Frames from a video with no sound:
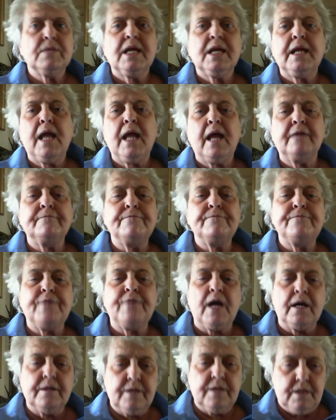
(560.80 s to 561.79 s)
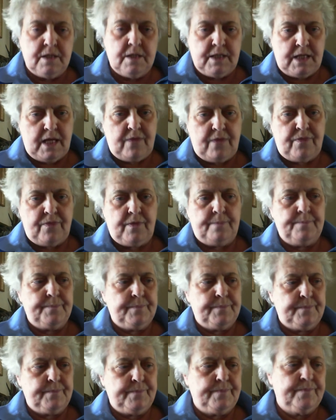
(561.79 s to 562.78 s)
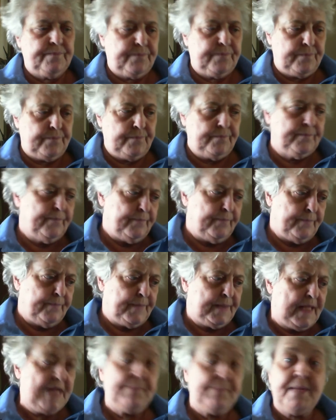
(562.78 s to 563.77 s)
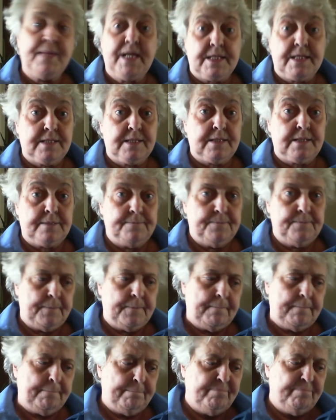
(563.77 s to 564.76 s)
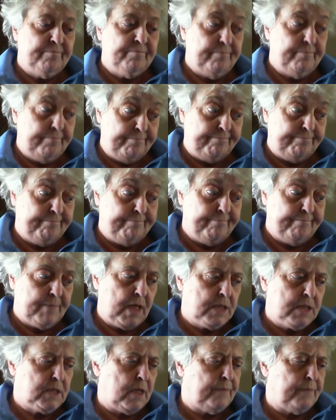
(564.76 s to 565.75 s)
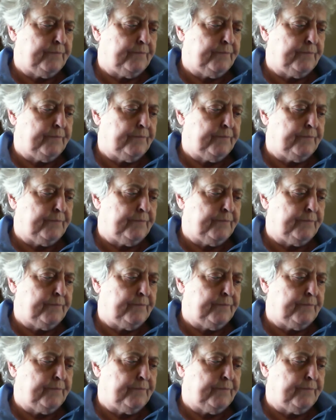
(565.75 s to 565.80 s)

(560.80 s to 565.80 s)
and fired a gun at them. He missed. So,